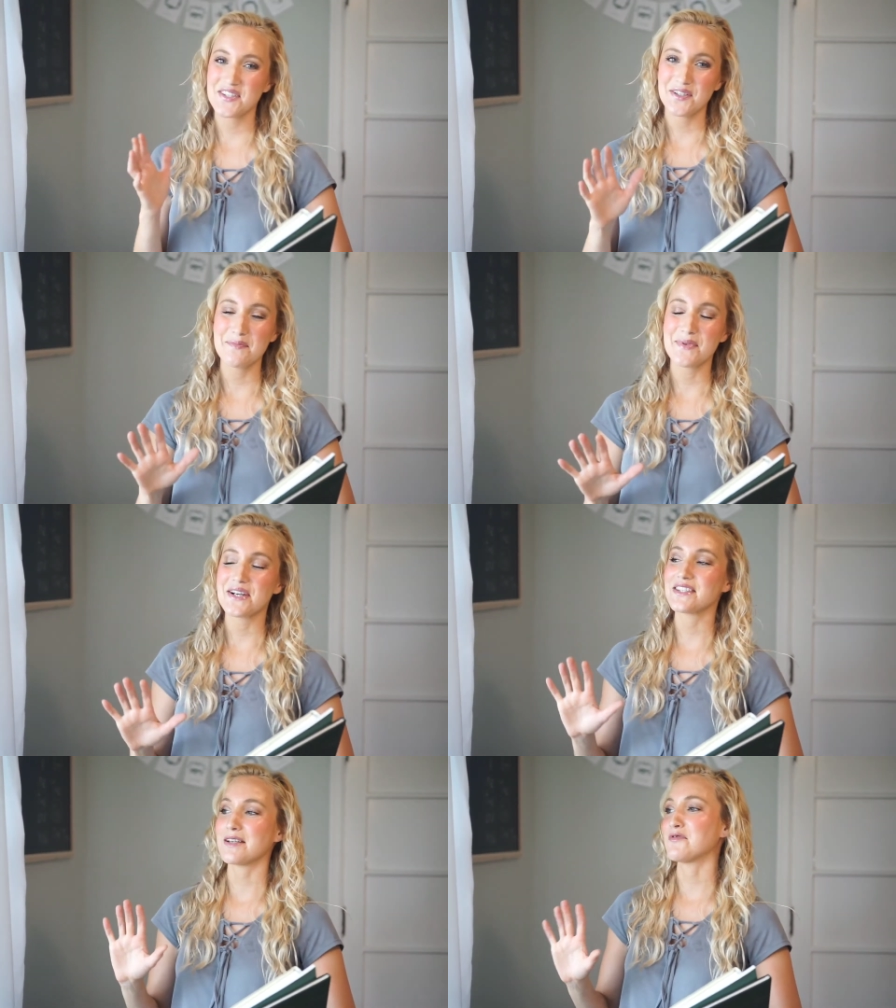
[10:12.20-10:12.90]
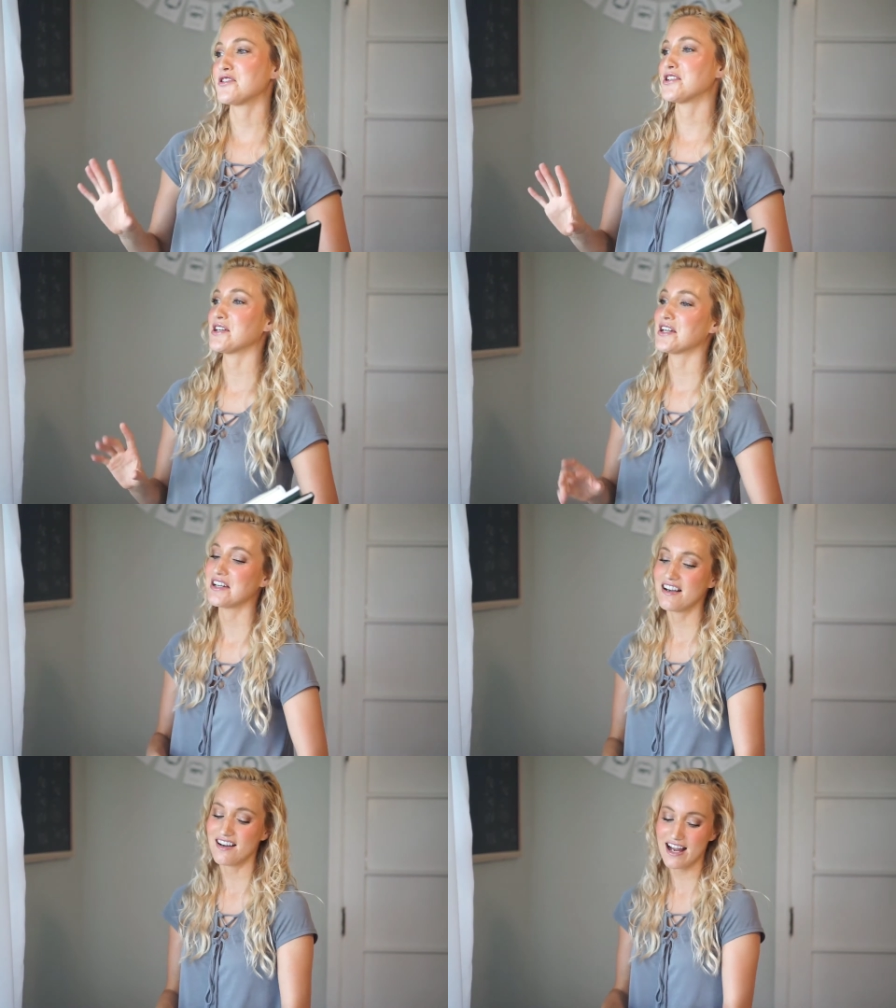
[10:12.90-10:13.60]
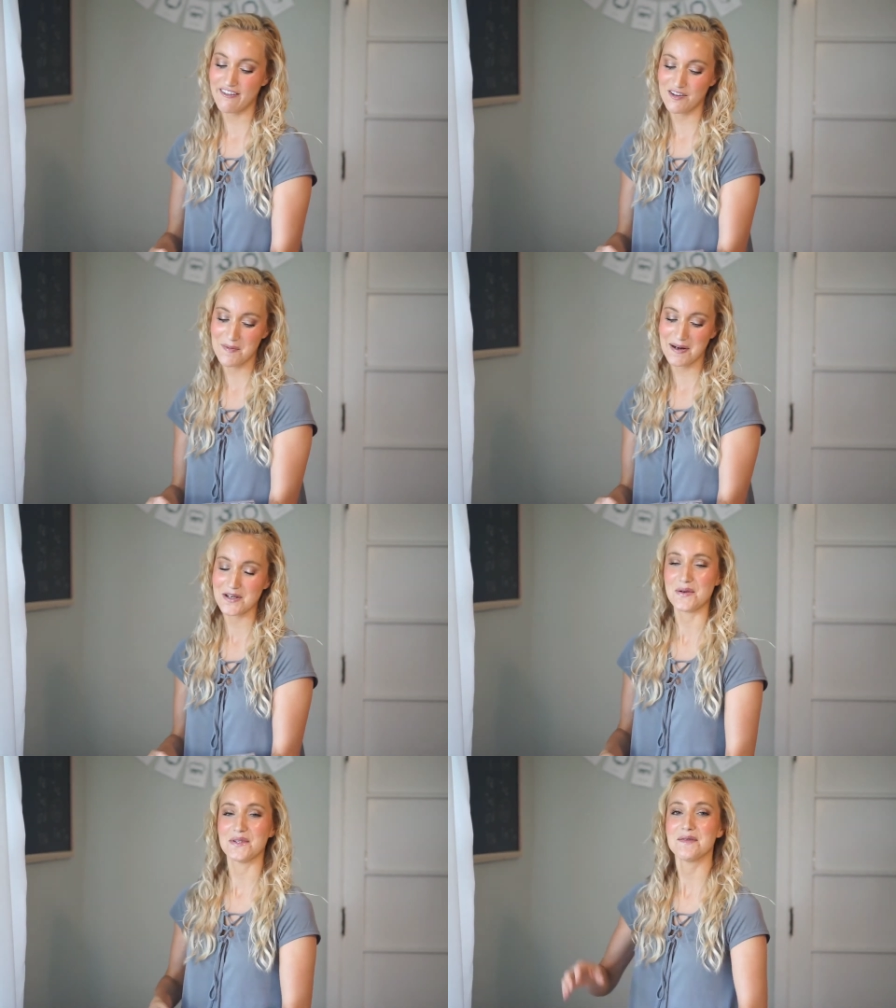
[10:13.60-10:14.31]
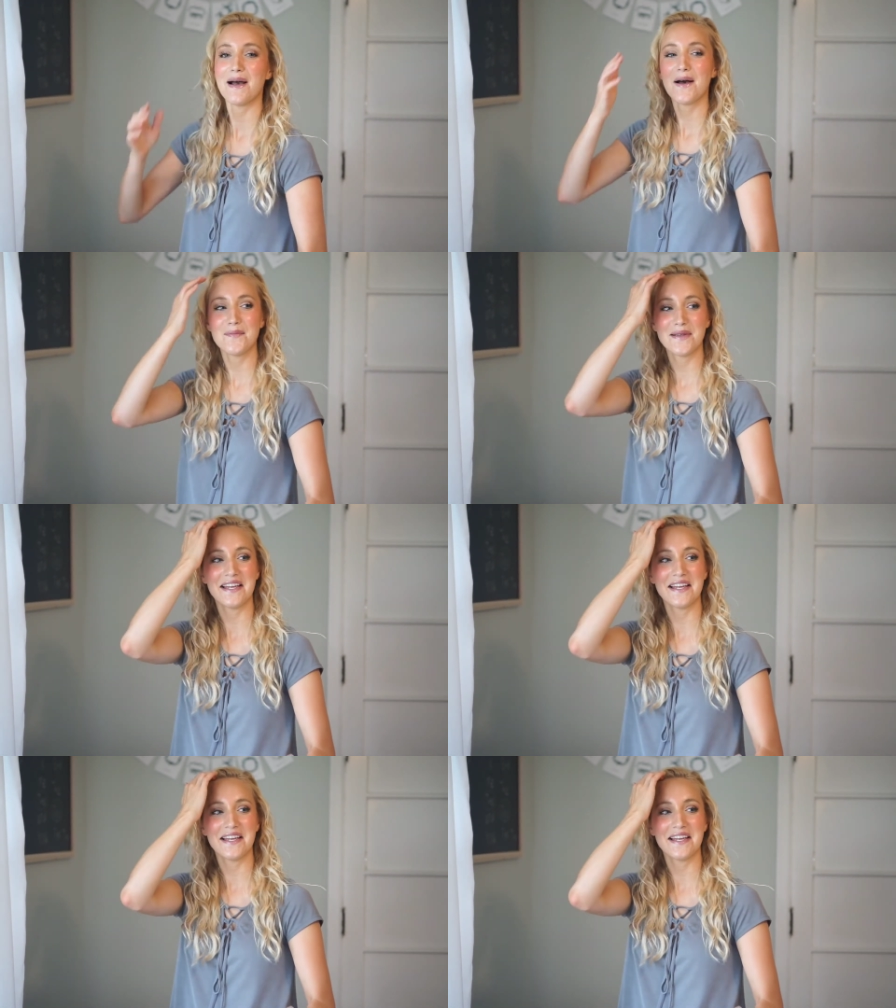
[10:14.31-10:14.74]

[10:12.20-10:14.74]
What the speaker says: 3 books I'm sure everybody knows about,